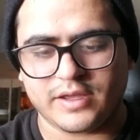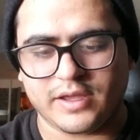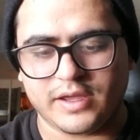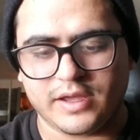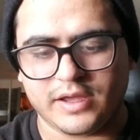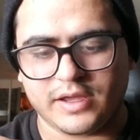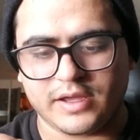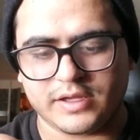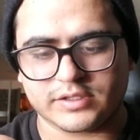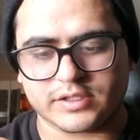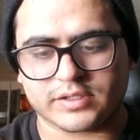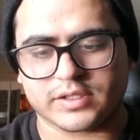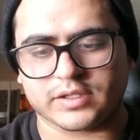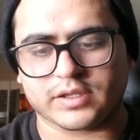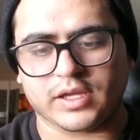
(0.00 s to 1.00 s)
And
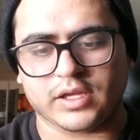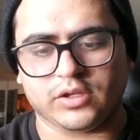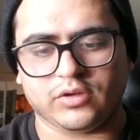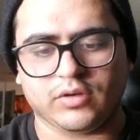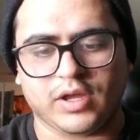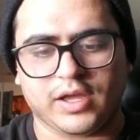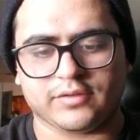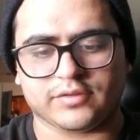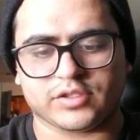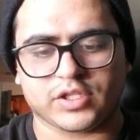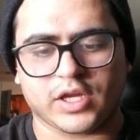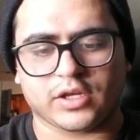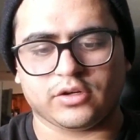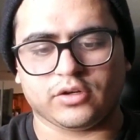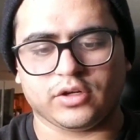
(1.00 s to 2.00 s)
just like that, you have
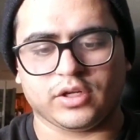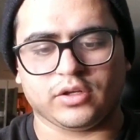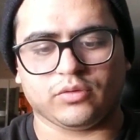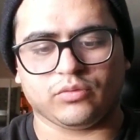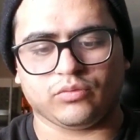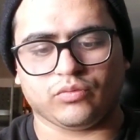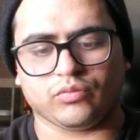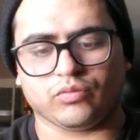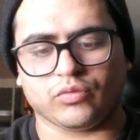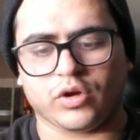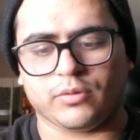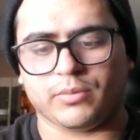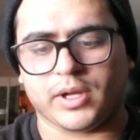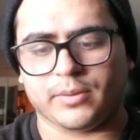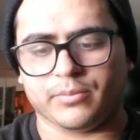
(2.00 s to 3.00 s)
Shatter in
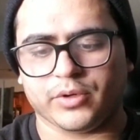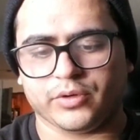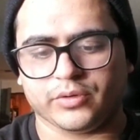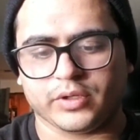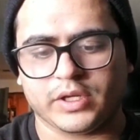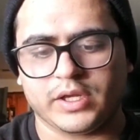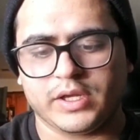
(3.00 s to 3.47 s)
robot mode.